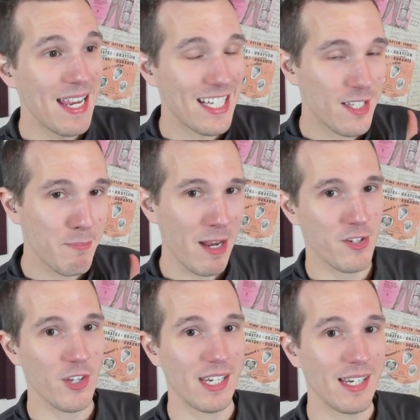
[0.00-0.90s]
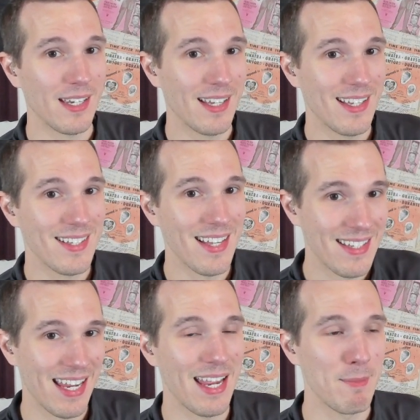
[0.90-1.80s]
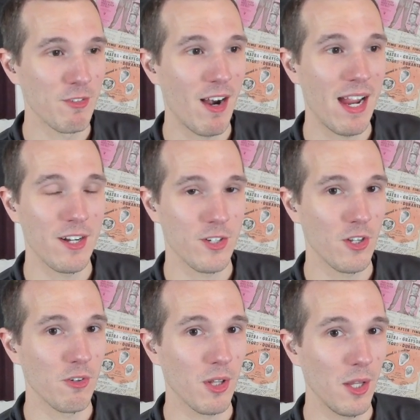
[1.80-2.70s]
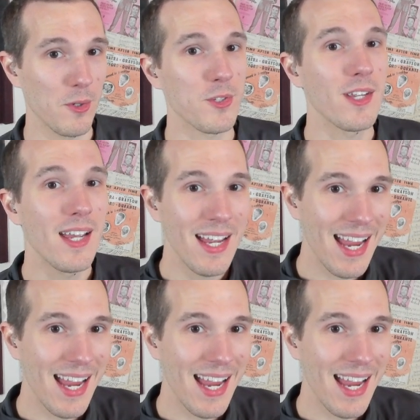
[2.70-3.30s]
especially since him and Ryan are so close